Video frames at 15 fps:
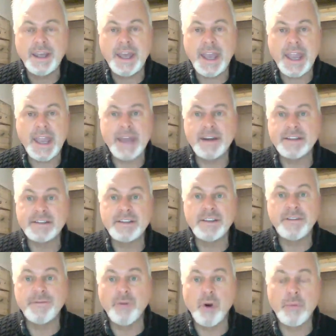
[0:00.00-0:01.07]
and is
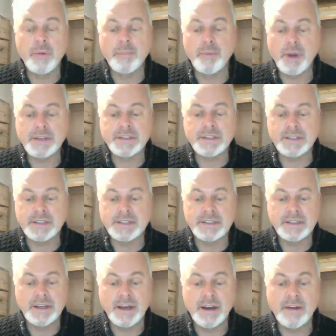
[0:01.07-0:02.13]
the former president
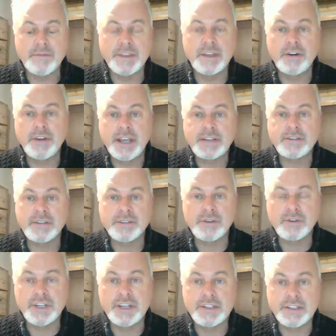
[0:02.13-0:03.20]
of the International
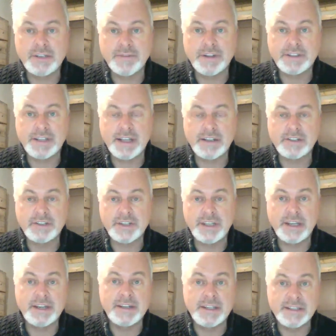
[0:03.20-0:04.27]
Association of Ontology
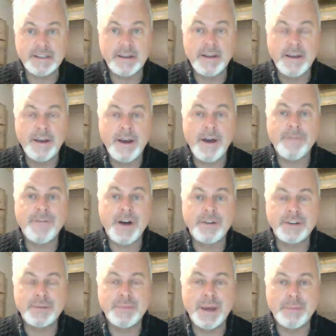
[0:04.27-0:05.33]
and is a
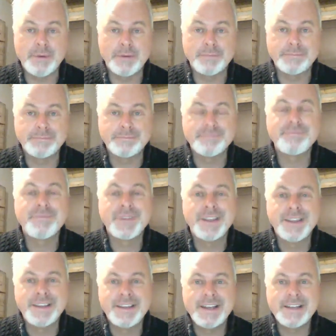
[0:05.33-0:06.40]
founding member.
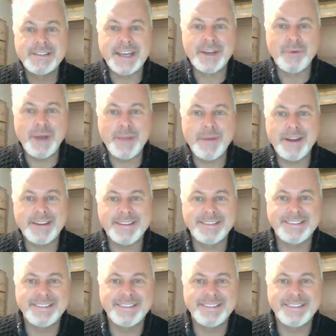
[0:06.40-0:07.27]
Take it away, Mike.